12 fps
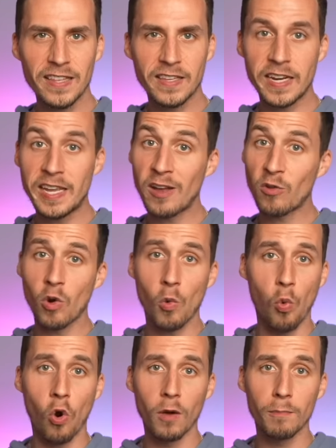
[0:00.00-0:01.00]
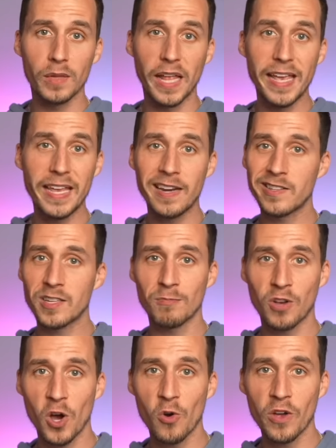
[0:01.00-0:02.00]
Did he get her a warm blanket and
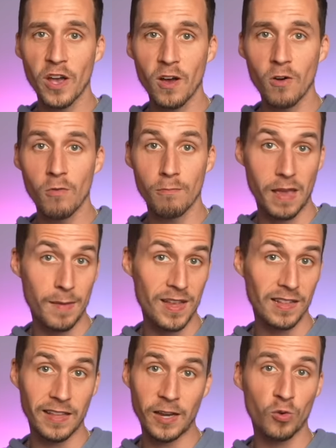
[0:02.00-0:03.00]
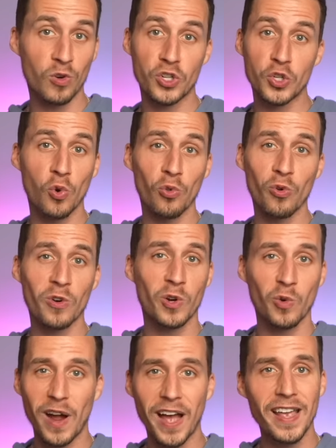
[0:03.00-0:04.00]
some cocoa? Maybe lend her a shoulder to
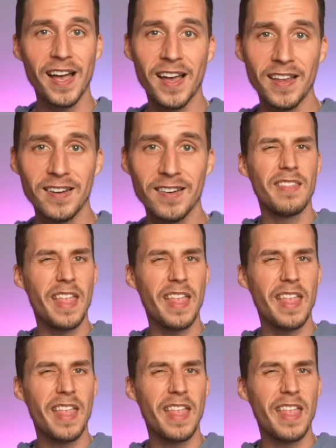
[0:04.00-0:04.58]
cry on?